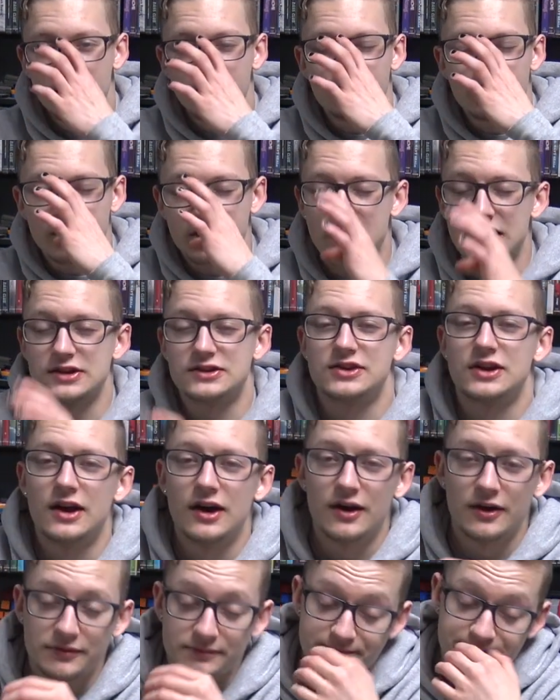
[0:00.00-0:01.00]
If you can't
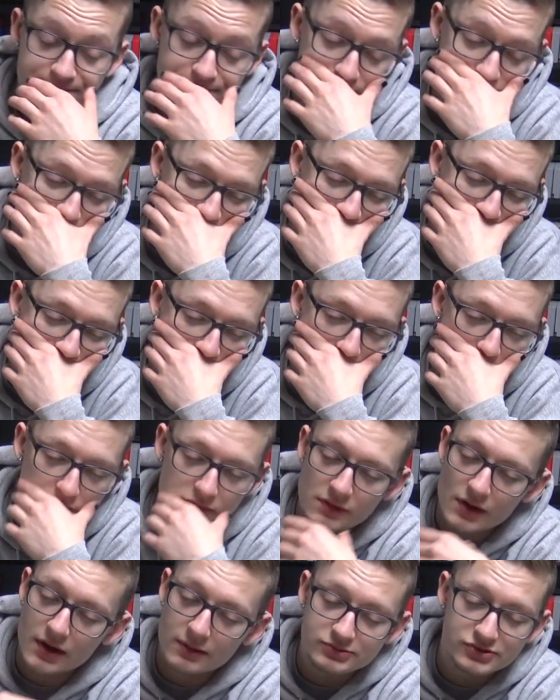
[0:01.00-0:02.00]
tell,
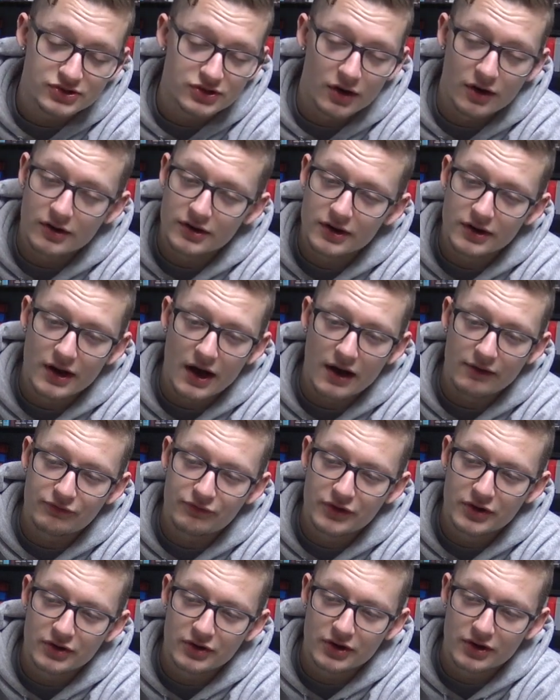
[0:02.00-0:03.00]
I'm starting to not
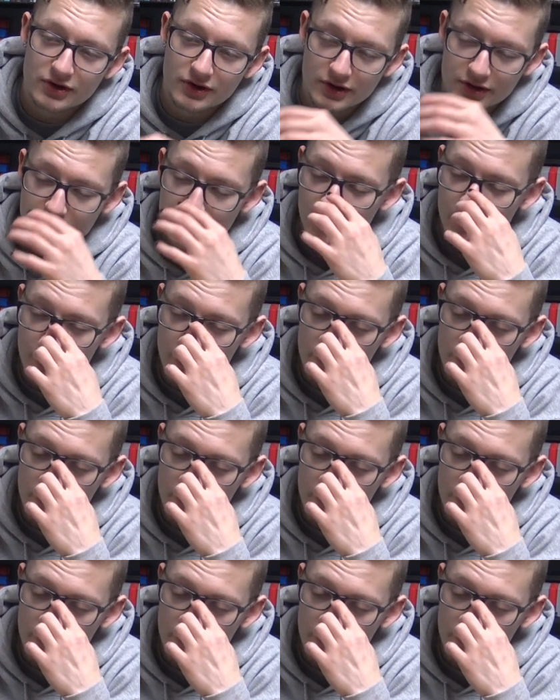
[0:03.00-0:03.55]
feel good.